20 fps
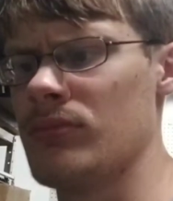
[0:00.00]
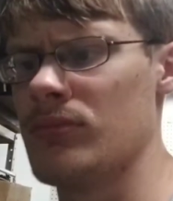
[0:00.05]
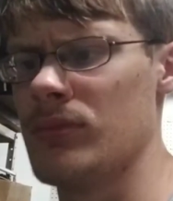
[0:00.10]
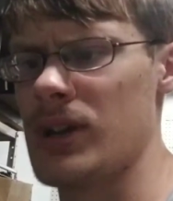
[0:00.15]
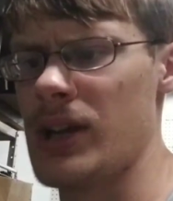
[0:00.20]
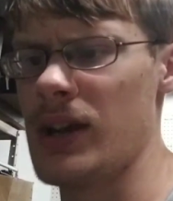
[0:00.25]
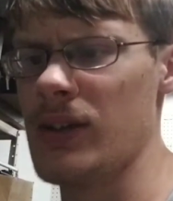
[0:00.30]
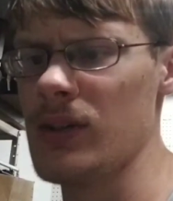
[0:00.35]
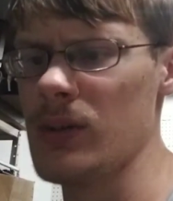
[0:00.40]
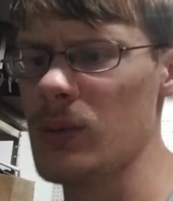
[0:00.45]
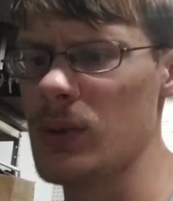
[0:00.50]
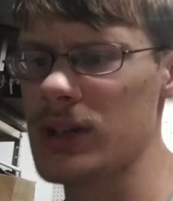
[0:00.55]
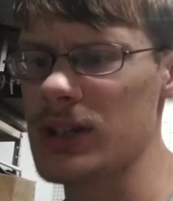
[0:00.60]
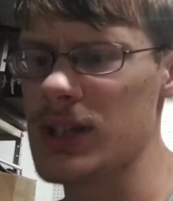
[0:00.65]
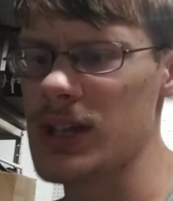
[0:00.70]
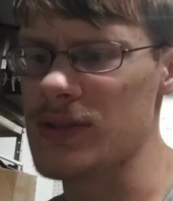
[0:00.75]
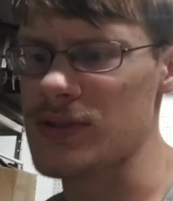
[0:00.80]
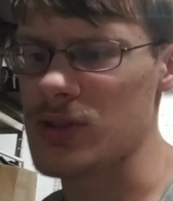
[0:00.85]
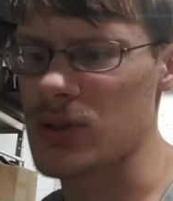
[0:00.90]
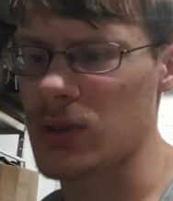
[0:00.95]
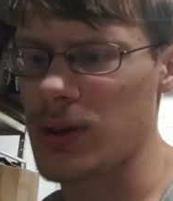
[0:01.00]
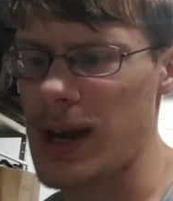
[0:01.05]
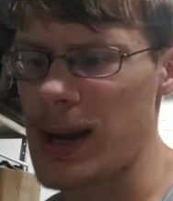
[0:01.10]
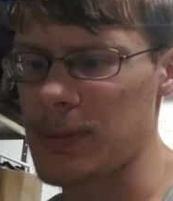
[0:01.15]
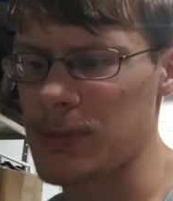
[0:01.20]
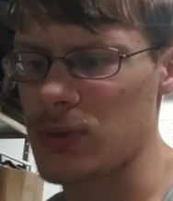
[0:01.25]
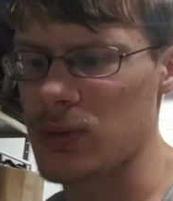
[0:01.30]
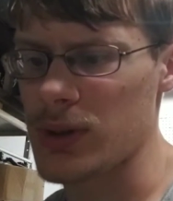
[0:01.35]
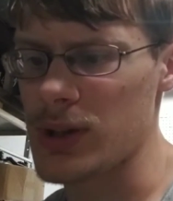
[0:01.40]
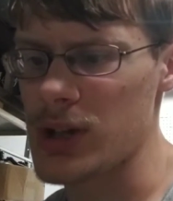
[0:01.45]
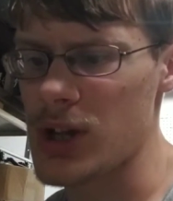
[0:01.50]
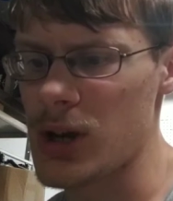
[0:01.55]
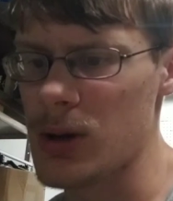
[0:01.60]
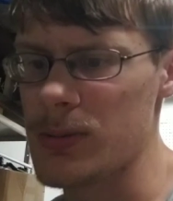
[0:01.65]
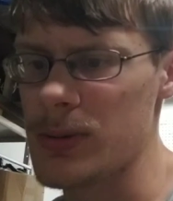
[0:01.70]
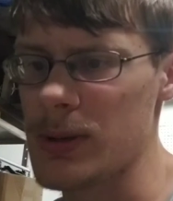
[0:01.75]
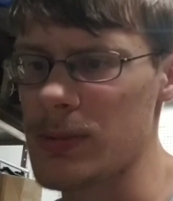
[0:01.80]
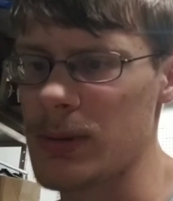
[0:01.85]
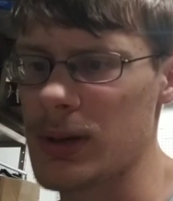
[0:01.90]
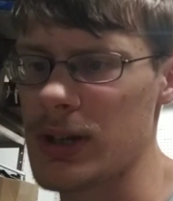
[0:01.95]
Everyone gives crap to
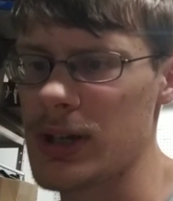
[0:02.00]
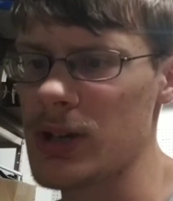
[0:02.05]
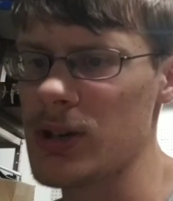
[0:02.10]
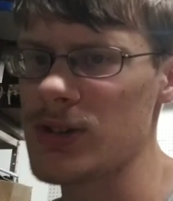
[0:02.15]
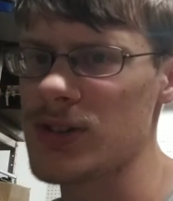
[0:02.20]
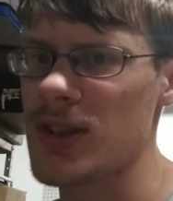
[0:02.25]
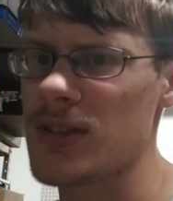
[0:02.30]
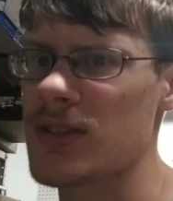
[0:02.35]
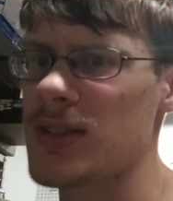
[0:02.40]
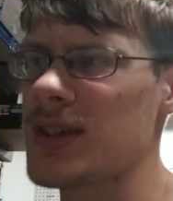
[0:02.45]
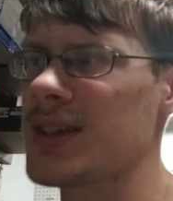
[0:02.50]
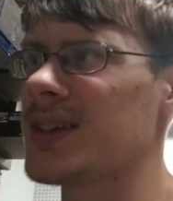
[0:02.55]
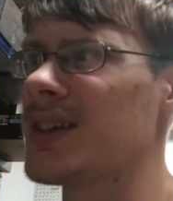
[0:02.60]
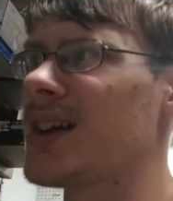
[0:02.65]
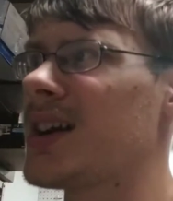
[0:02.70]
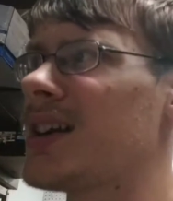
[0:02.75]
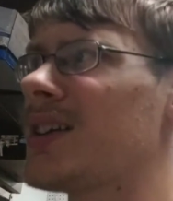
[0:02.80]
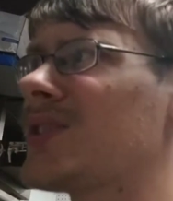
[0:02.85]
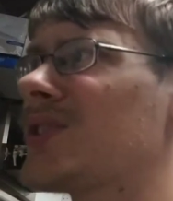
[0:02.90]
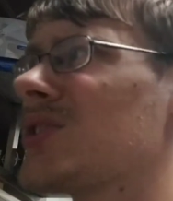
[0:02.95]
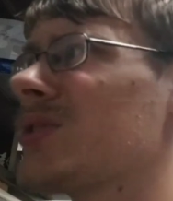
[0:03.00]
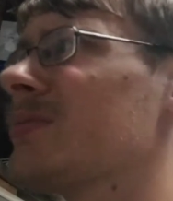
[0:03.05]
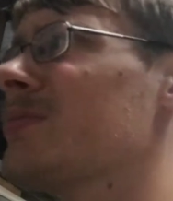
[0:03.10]
Ryobi, but here's the thing, guys.